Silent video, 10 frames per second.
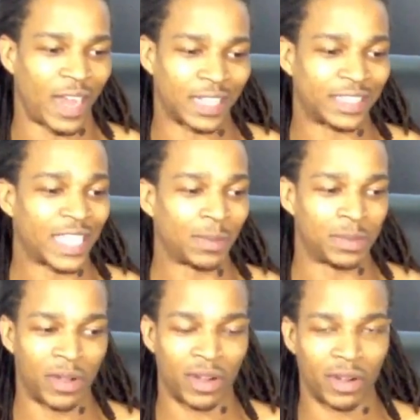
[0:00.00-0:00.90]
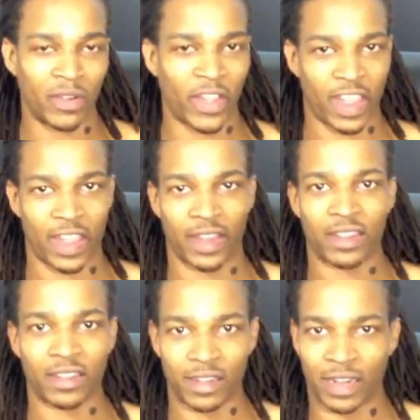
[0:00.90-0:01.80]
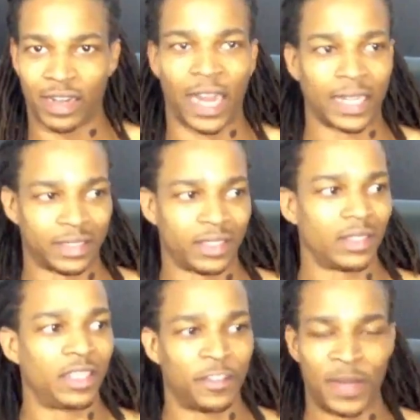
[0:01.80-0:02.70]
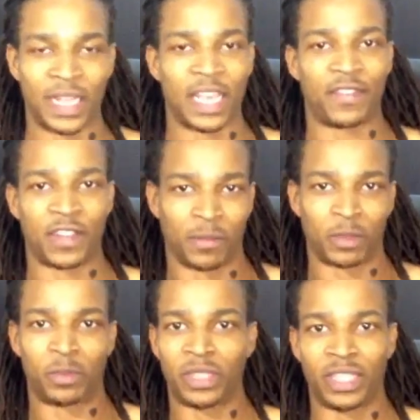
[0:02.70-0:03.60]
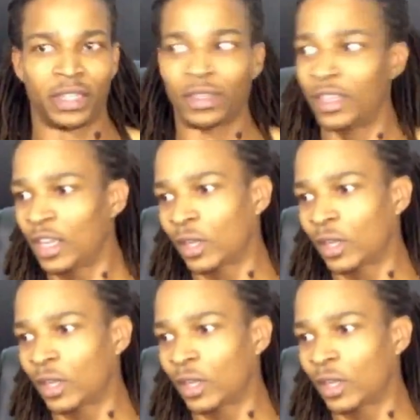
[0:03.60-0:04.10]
I could stop tomorrow and I could still live my life comfortably and